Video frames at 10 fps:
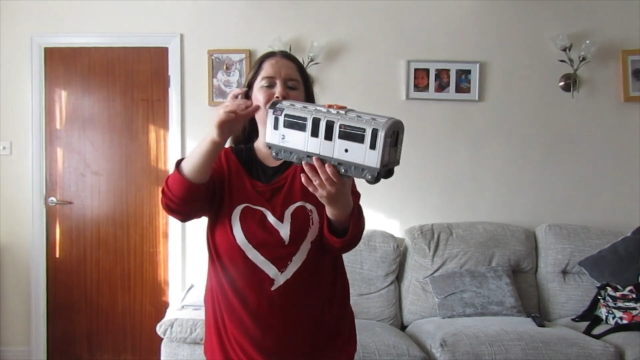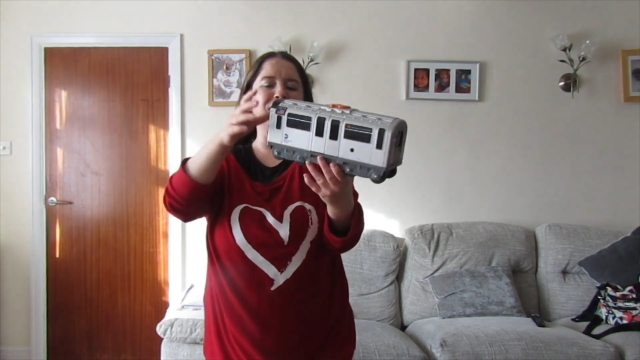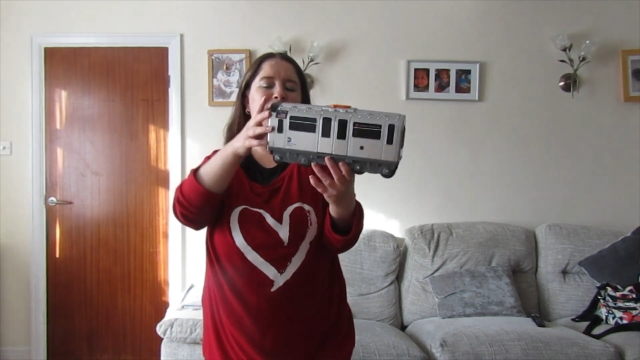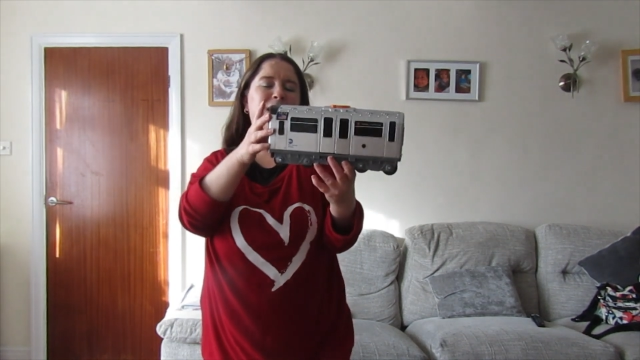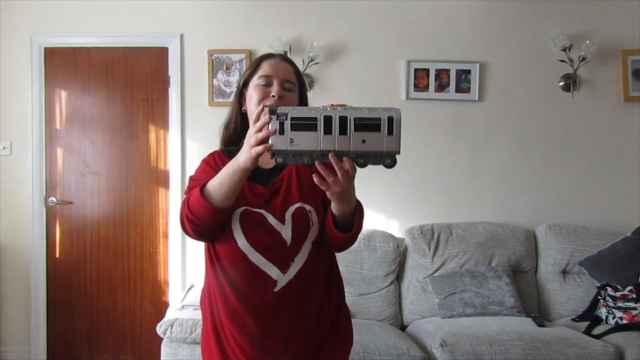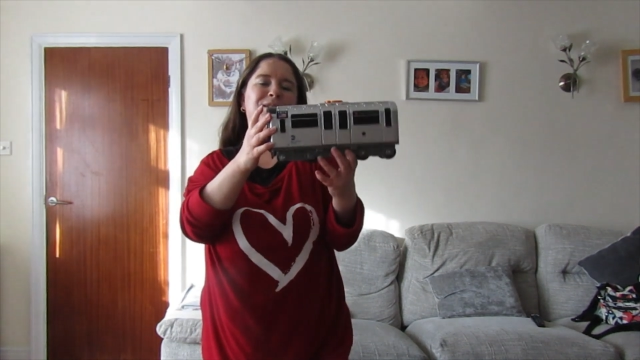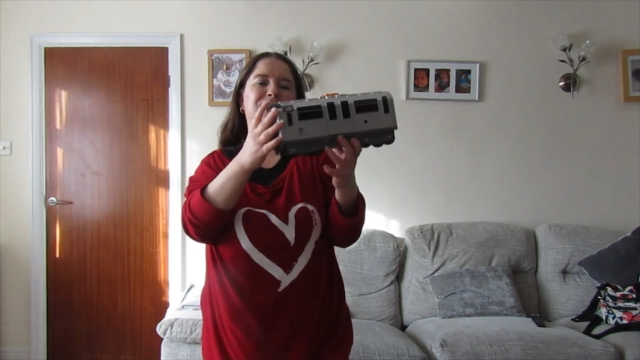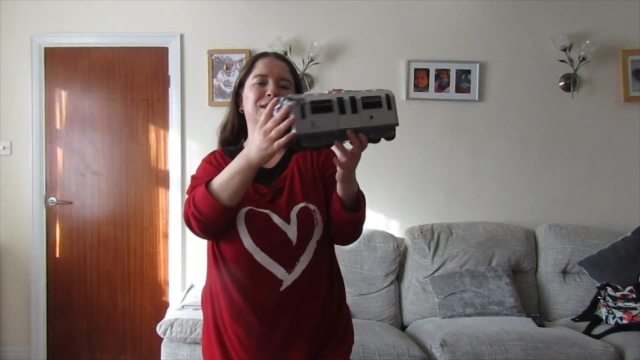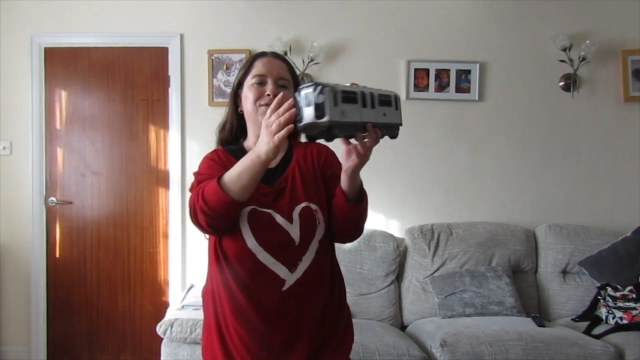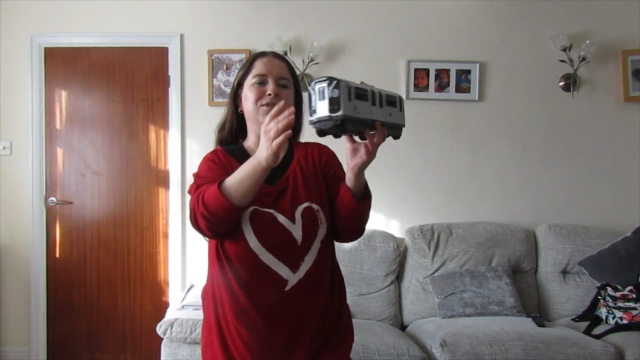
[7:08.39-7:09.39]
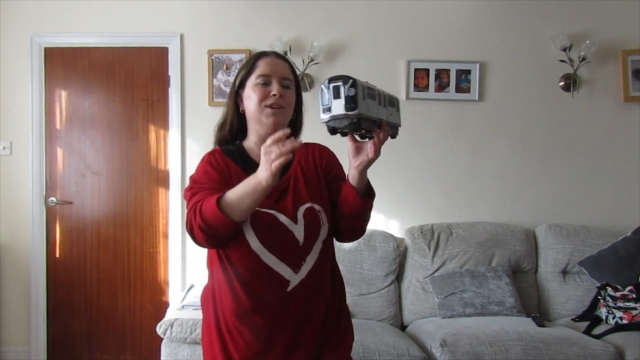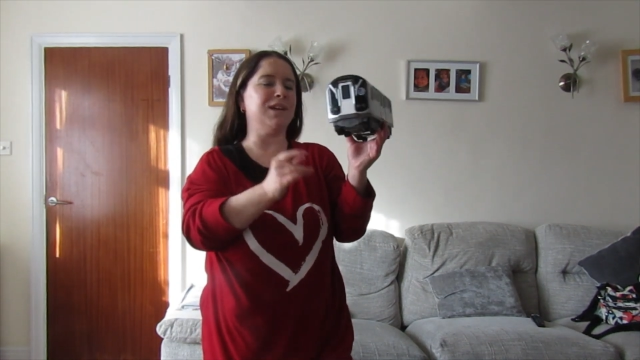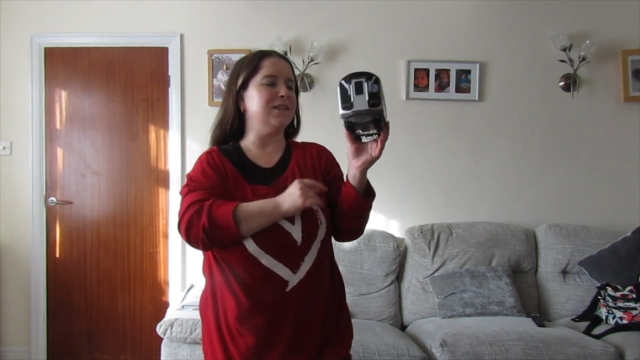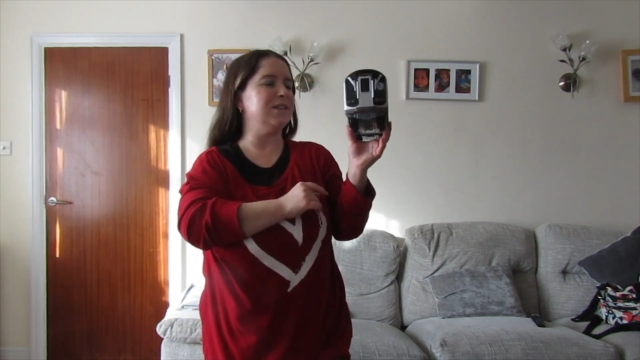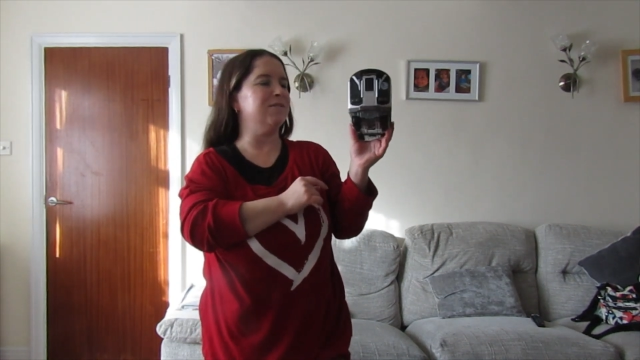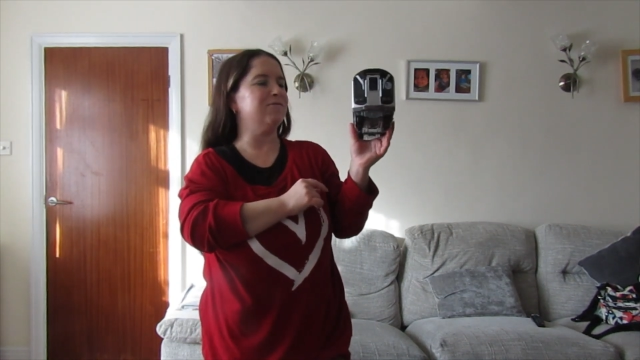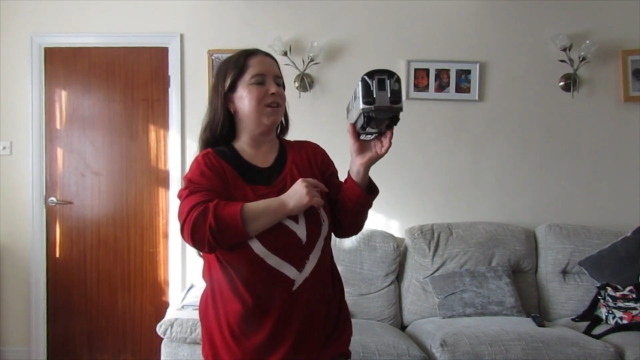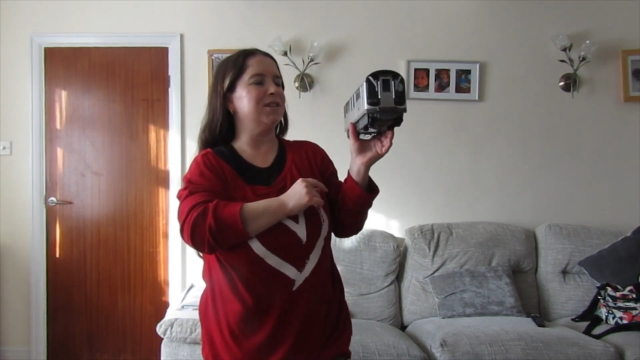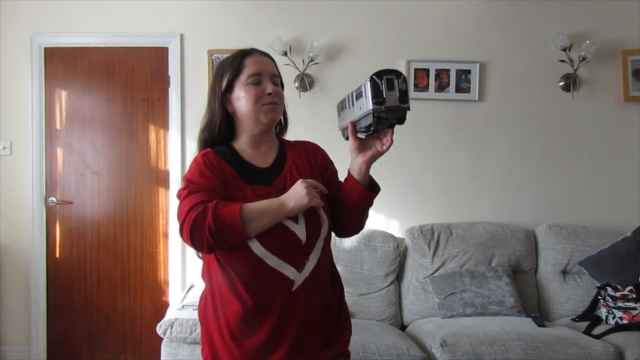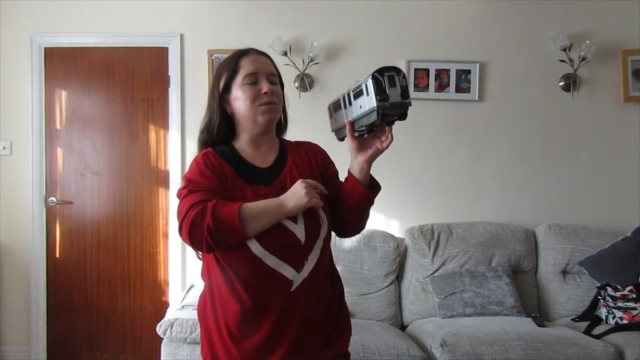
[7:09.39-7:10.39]
But yeah, absolutely, if you've got kids who love
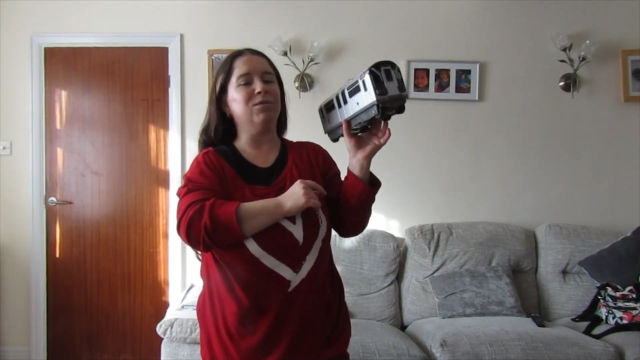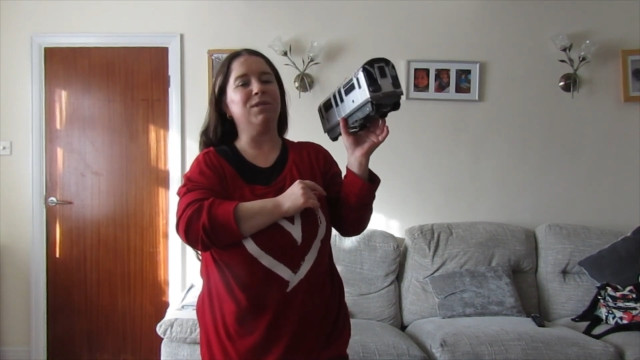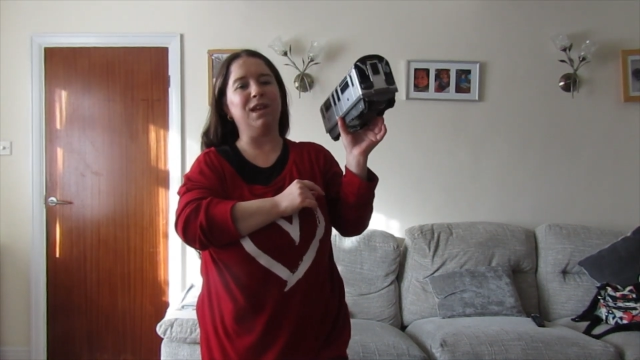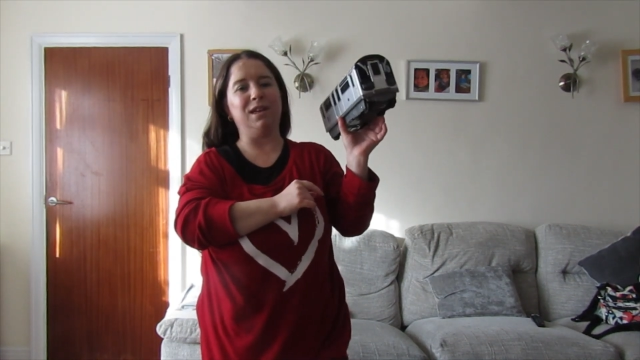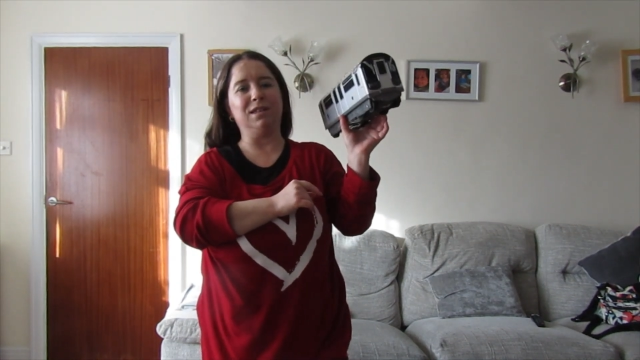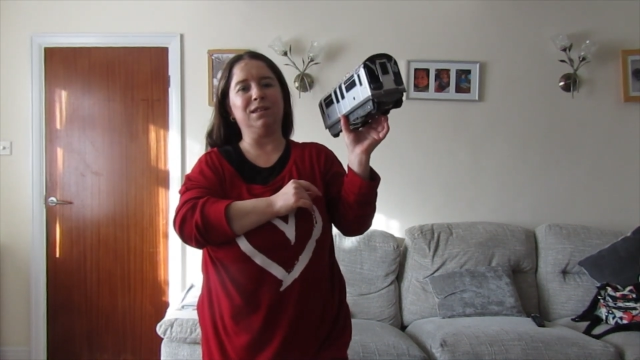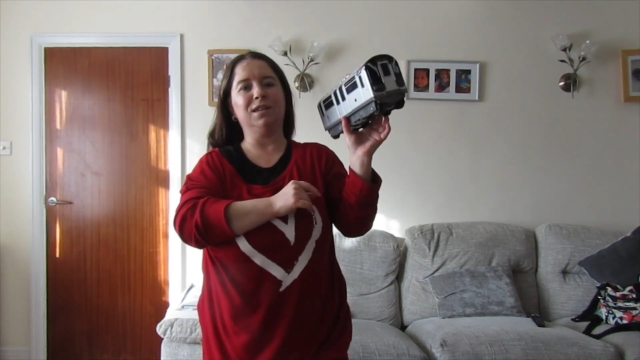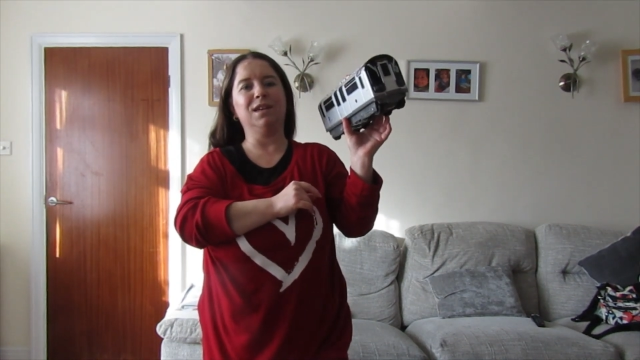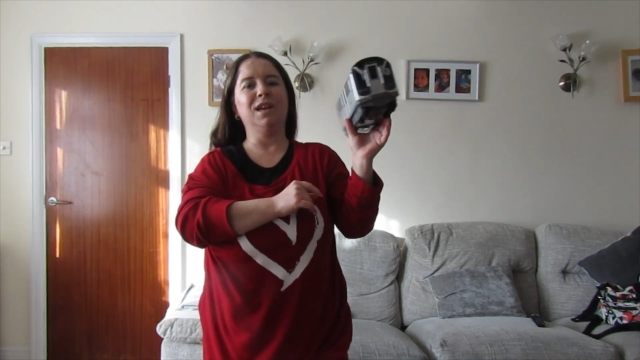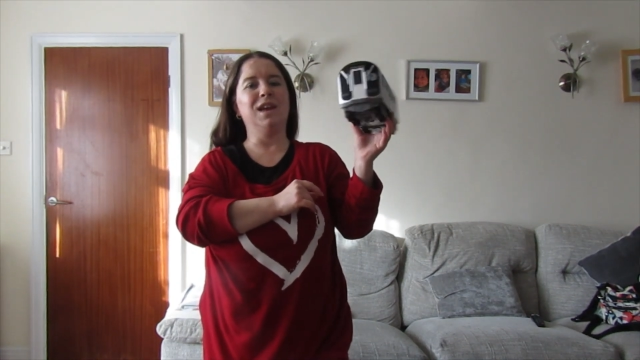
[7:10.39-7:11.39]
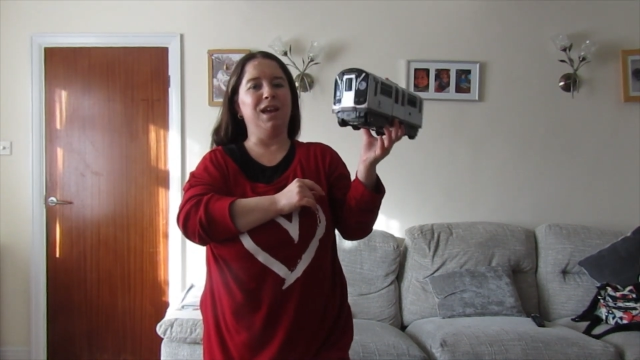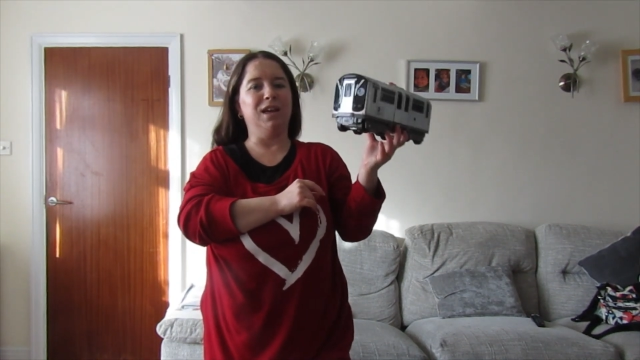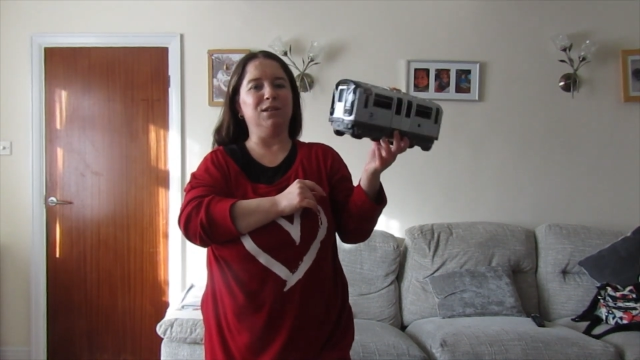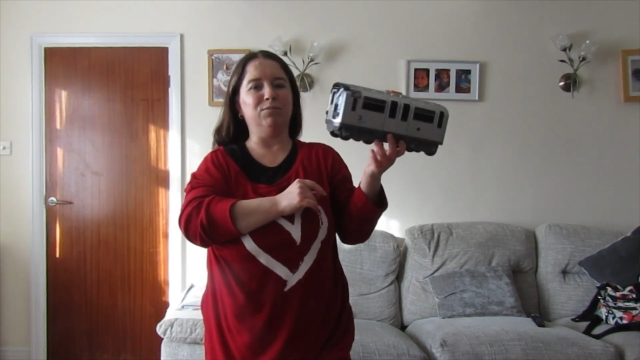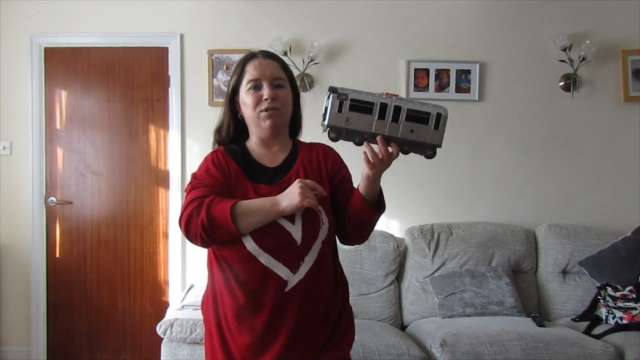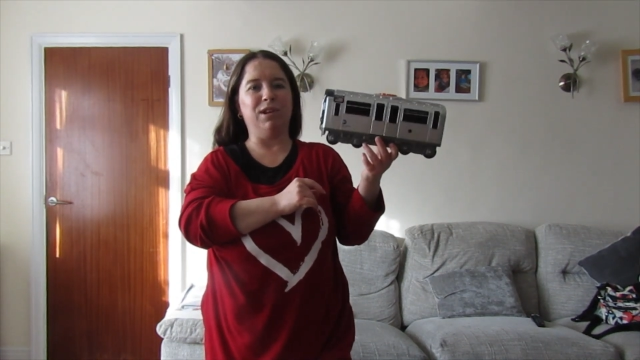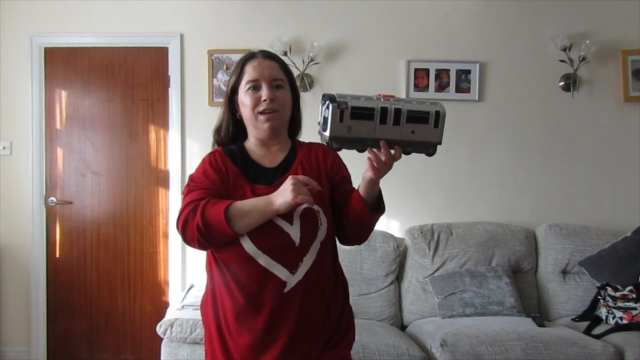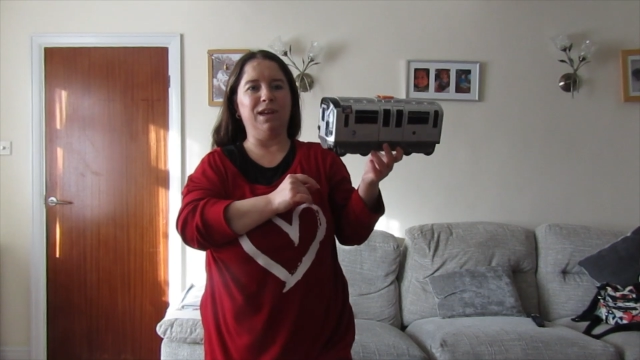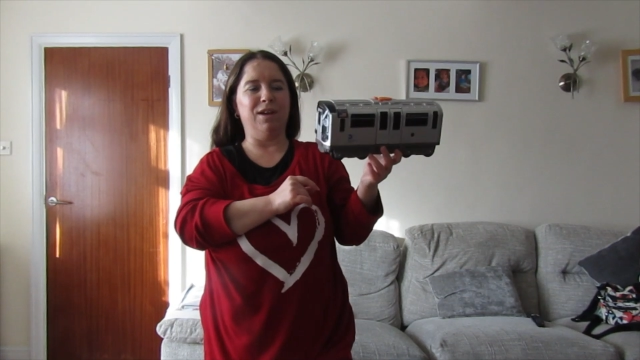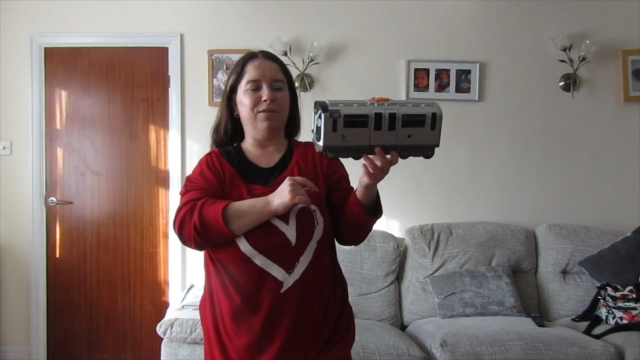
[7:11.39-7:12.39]
transport, this is a
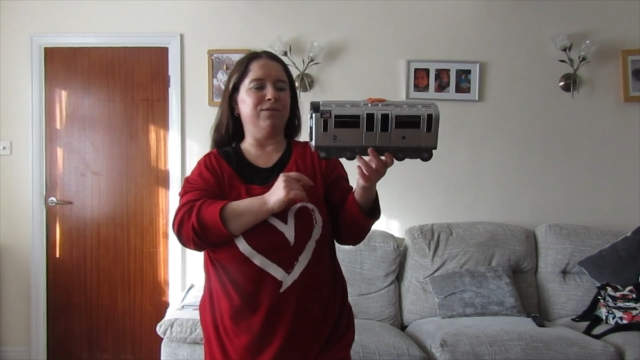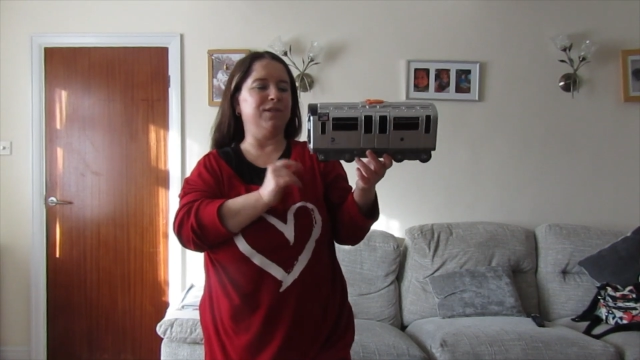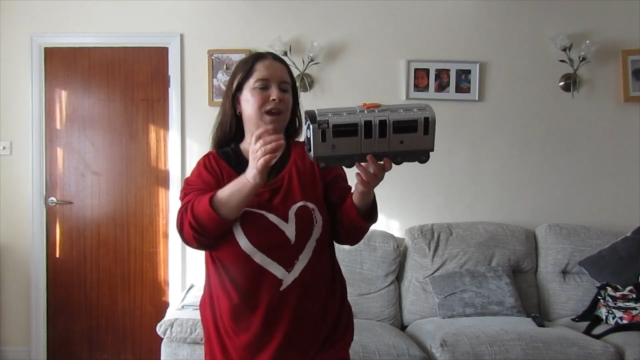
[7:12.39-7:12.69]
brilliant gift.